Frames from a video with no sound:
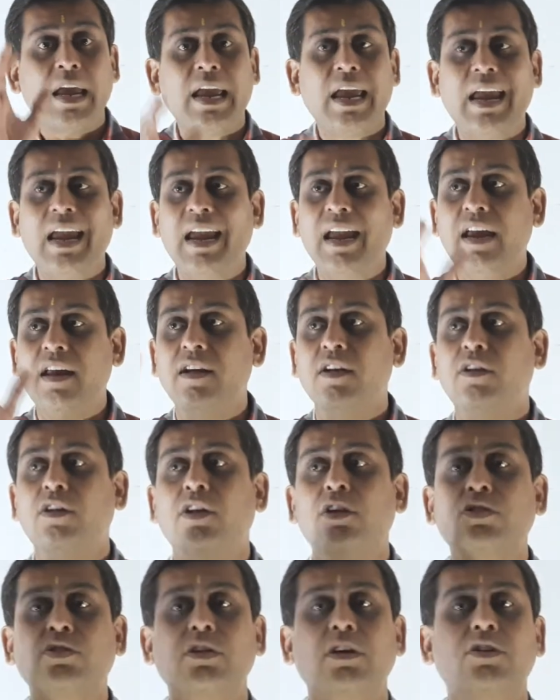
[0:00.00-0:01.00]
A
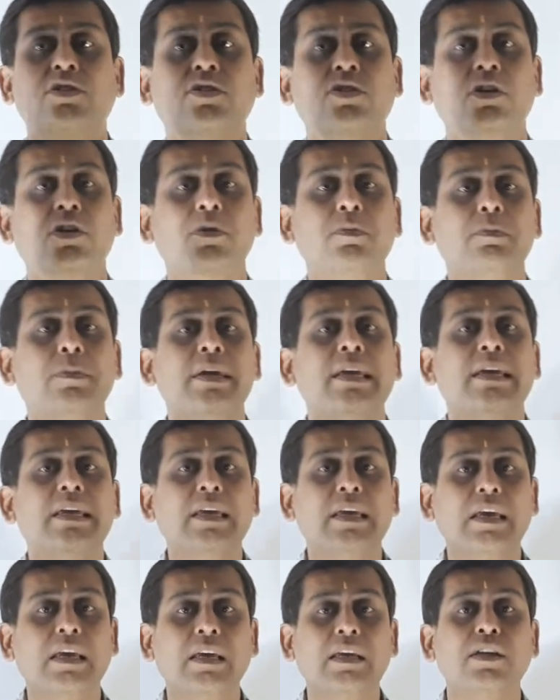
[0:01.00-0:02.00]
intersection
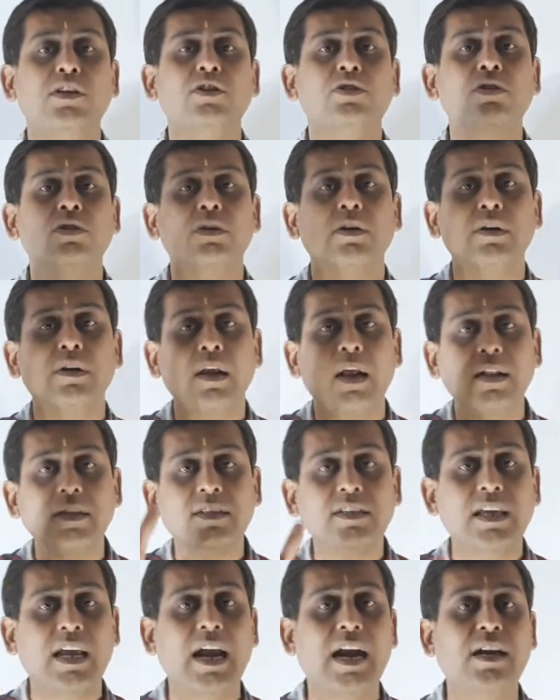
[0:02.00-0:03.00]
B is null
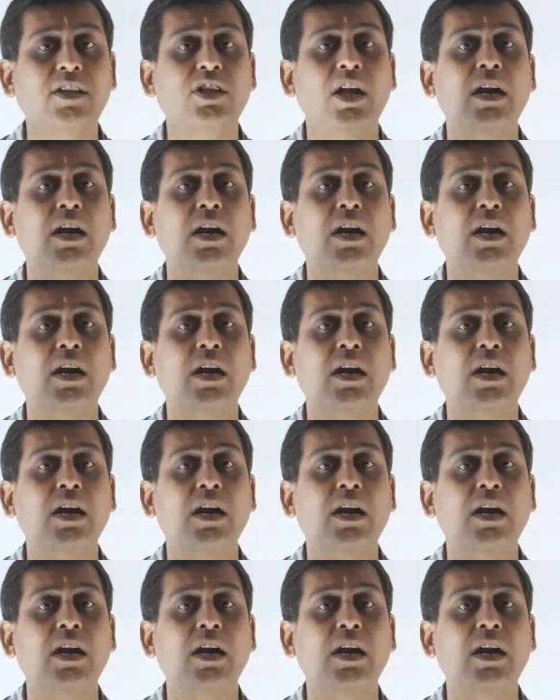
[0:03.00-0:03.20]
set,